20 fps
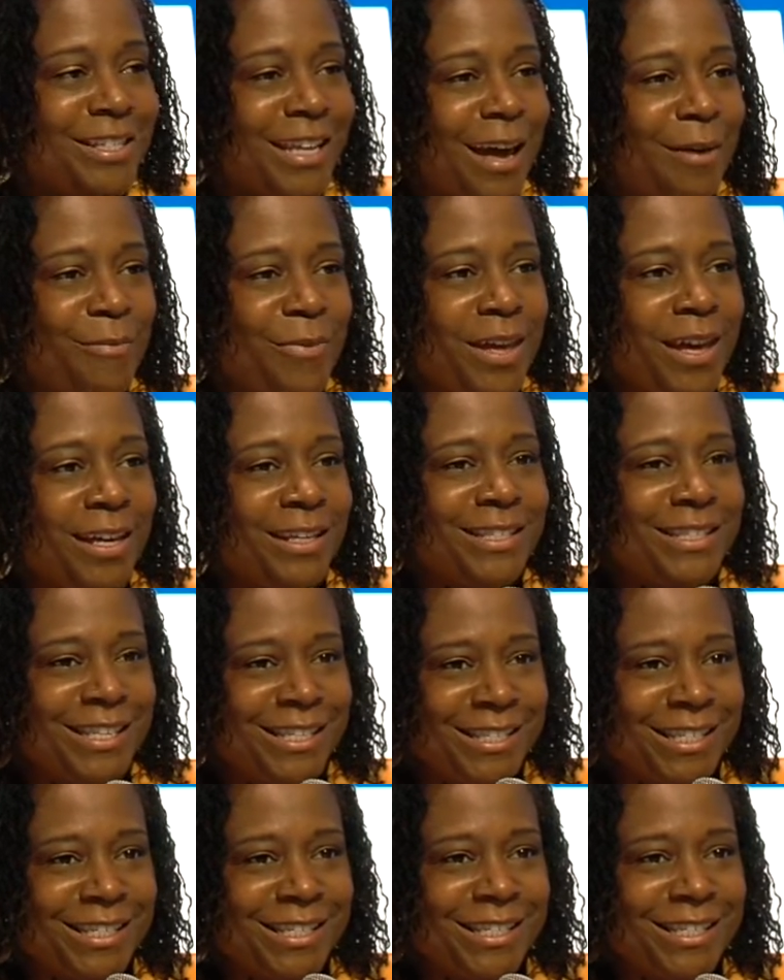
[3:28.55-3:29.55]
I'm the
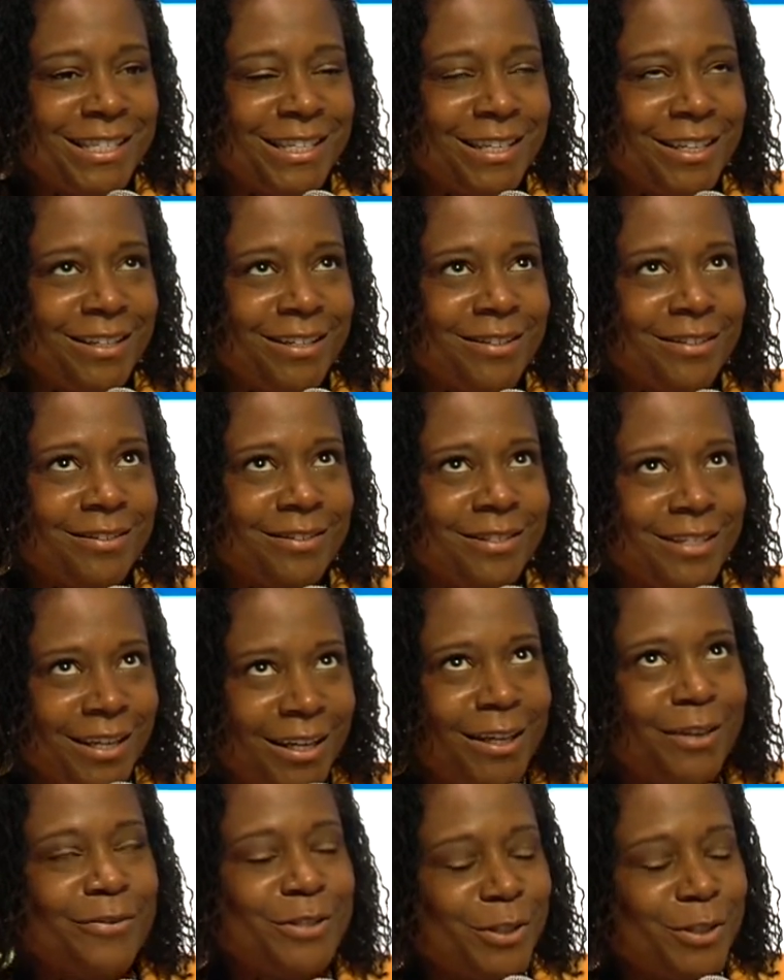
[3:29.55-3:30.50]
assistant dean of